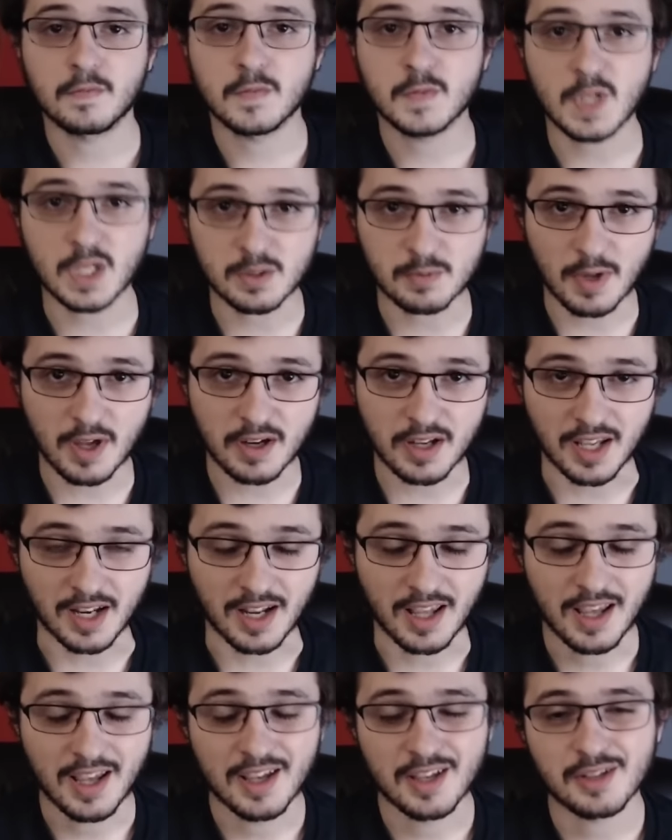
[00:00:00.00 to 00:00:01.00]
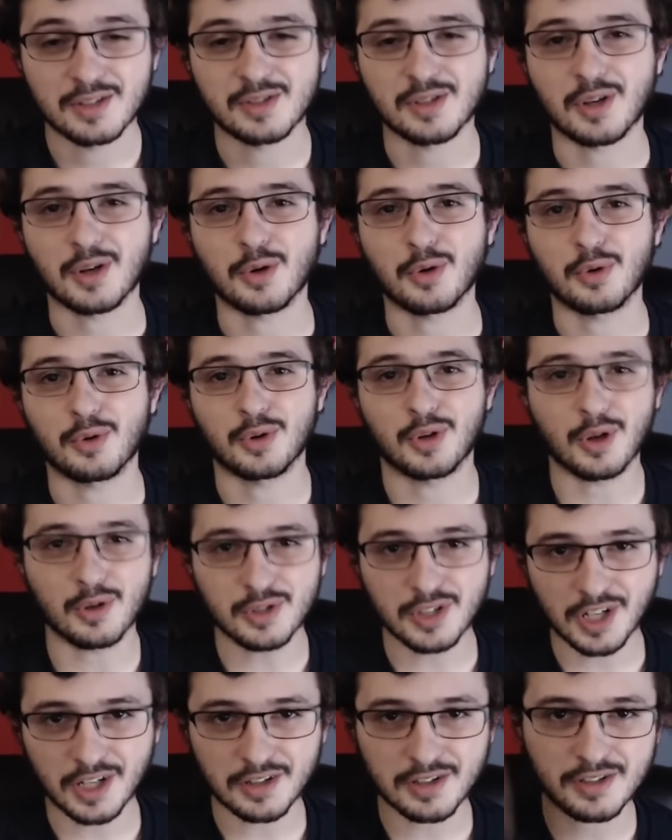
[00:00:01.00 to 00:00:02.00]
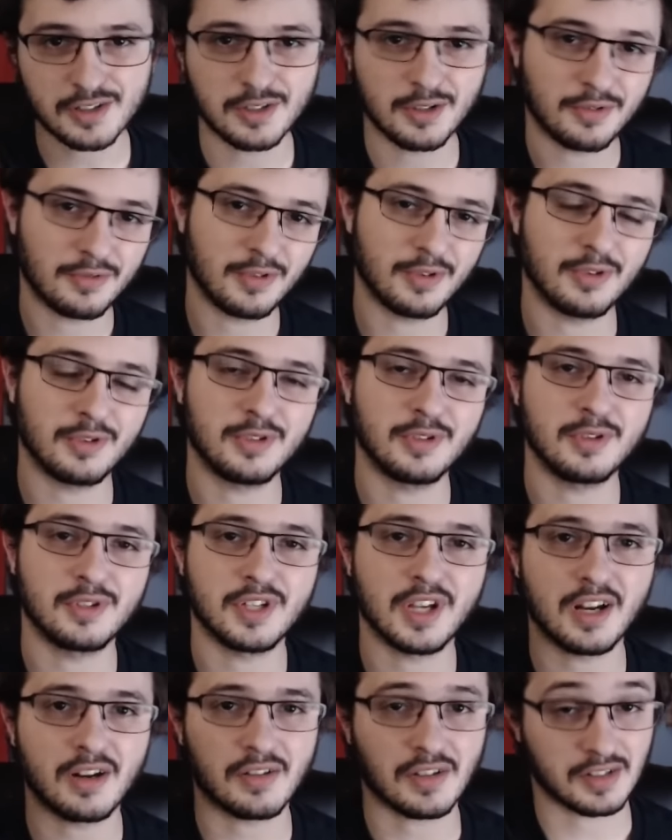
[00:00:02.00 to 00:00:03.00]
So that's about it. So go check out the SteelFrodo 2 channel.